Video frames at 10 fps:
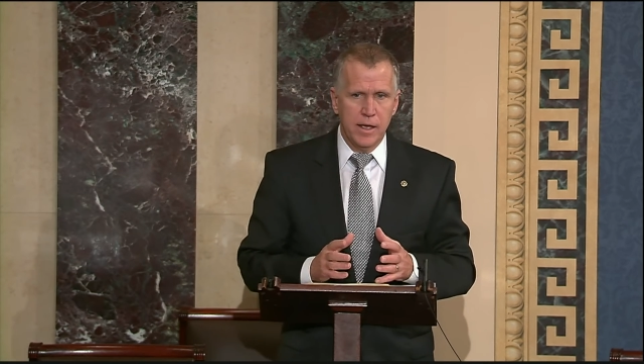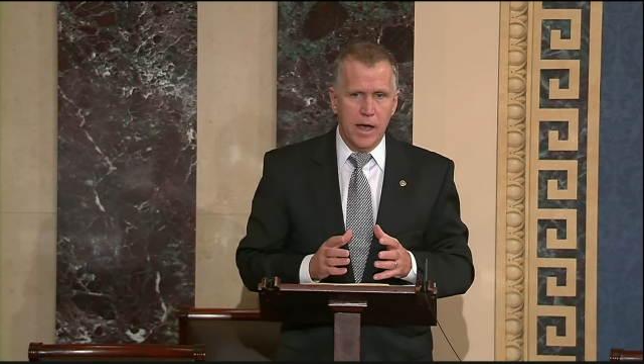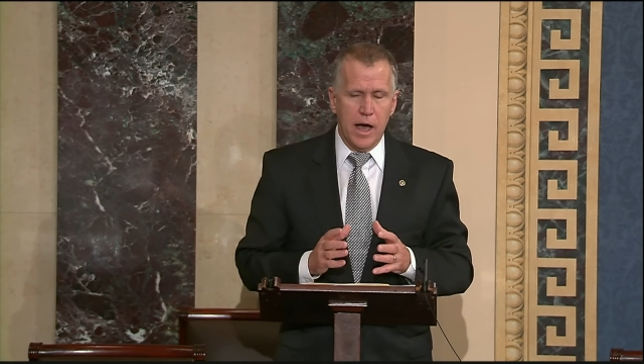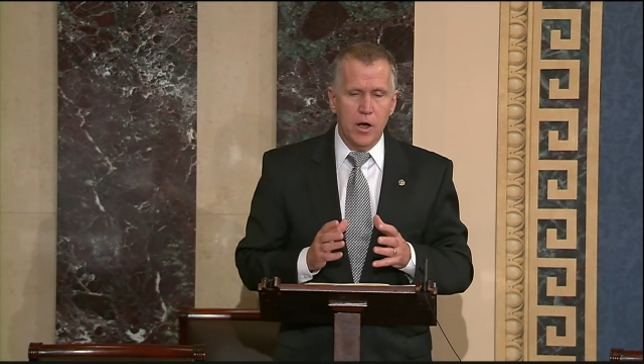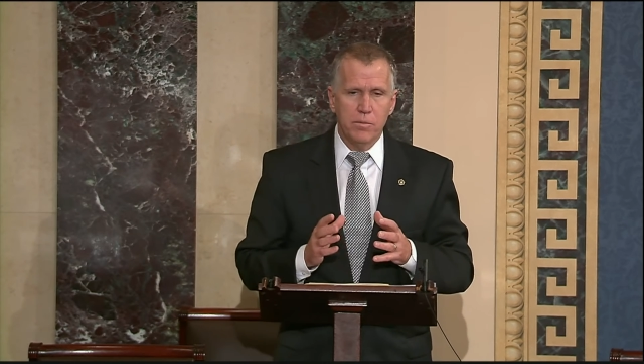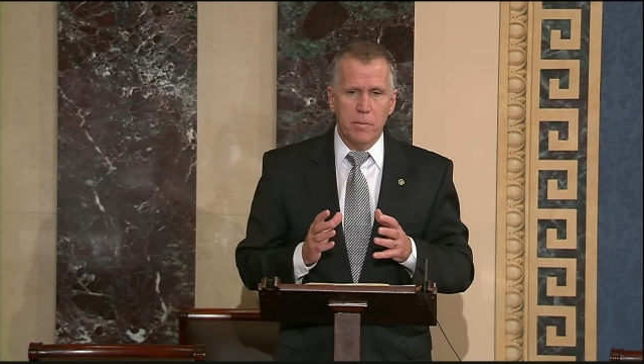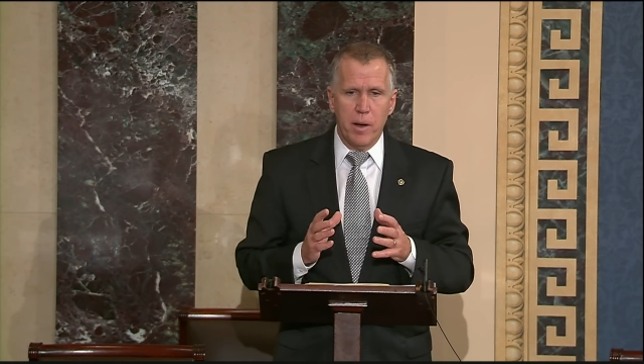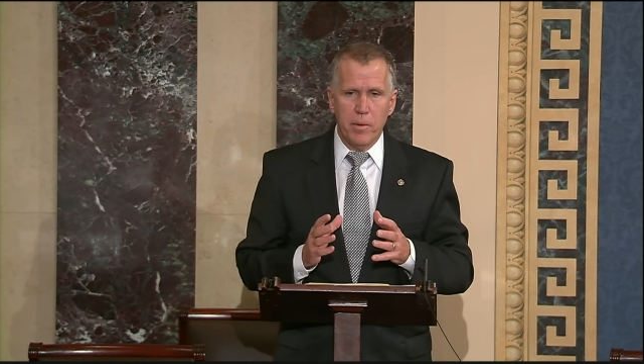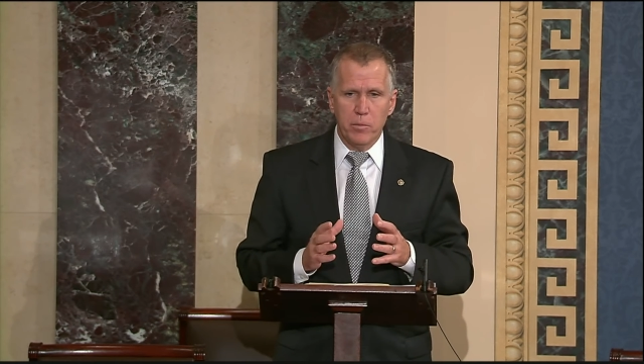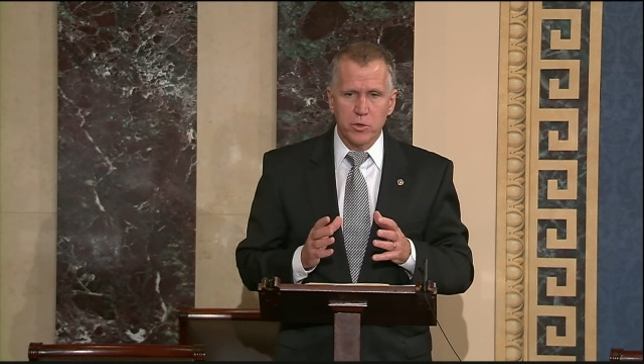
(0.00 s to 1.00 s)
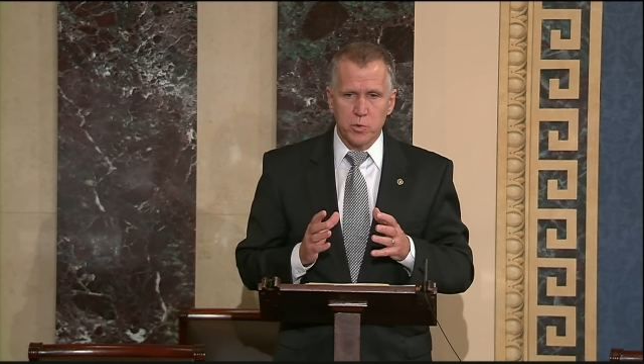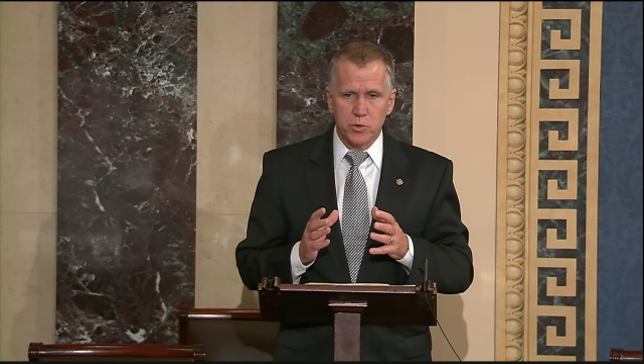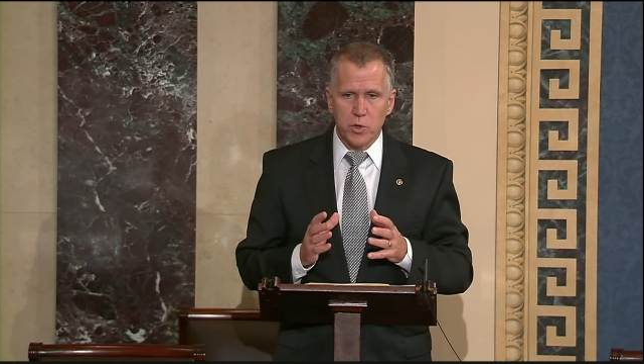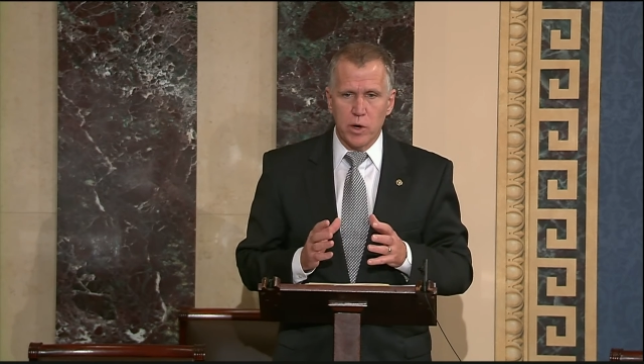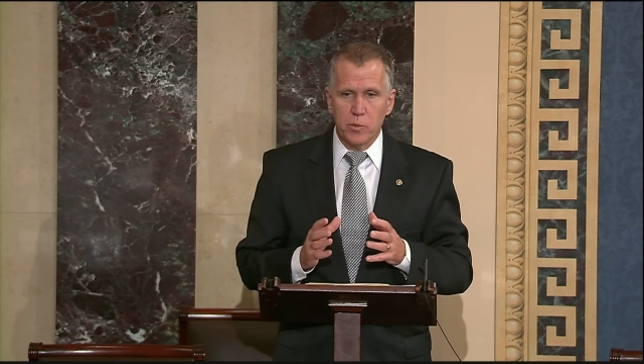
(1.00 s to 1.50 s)
I hope that my members will
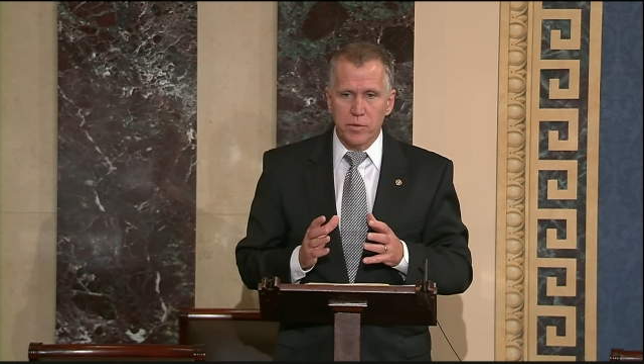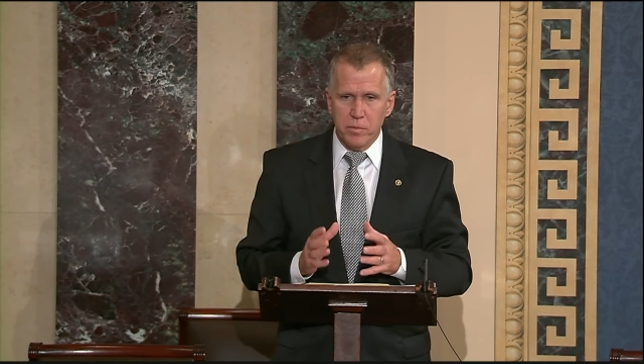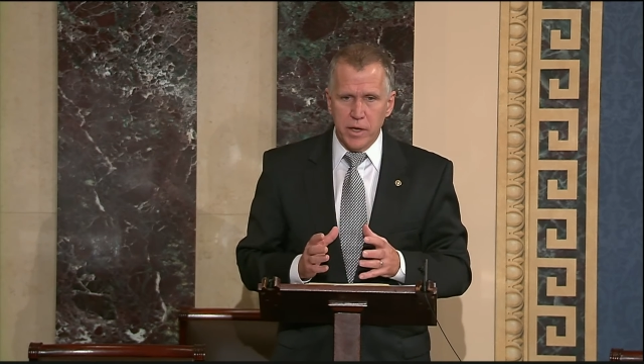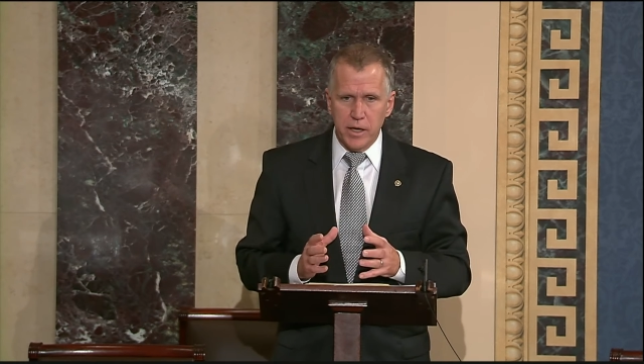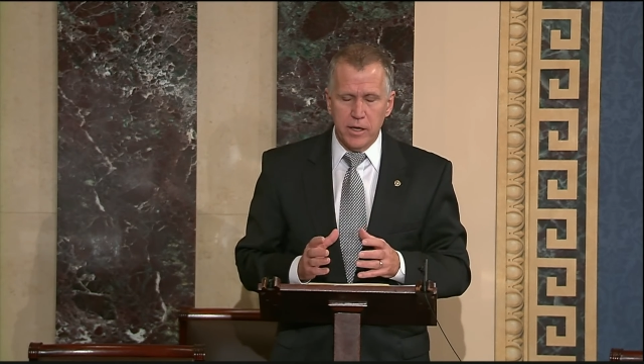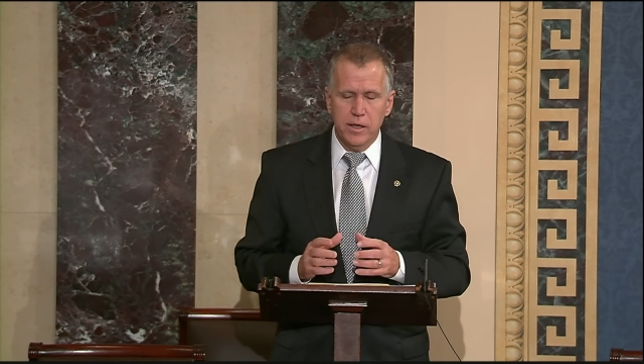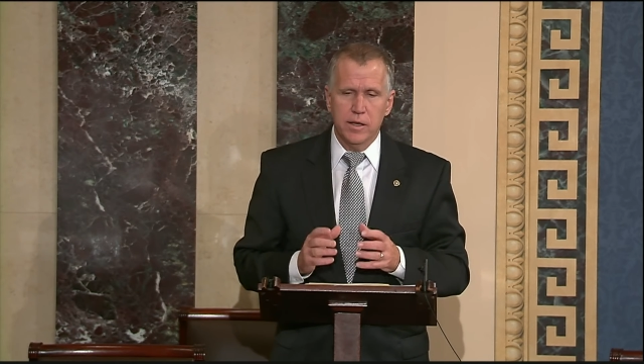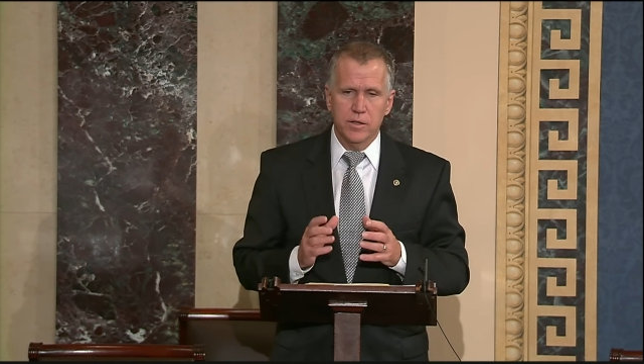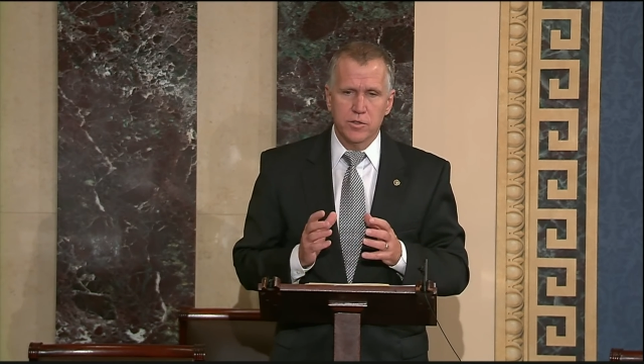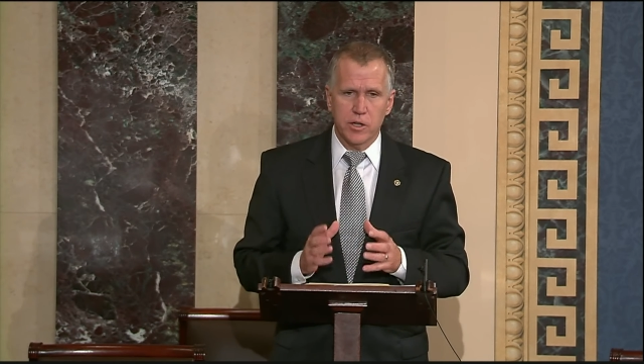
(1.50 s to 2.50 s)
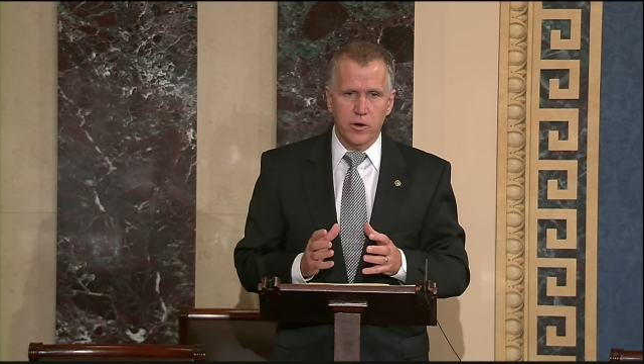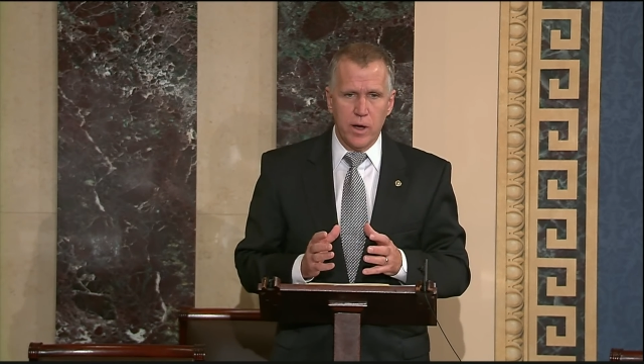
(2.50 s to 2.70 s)
join with me and Senator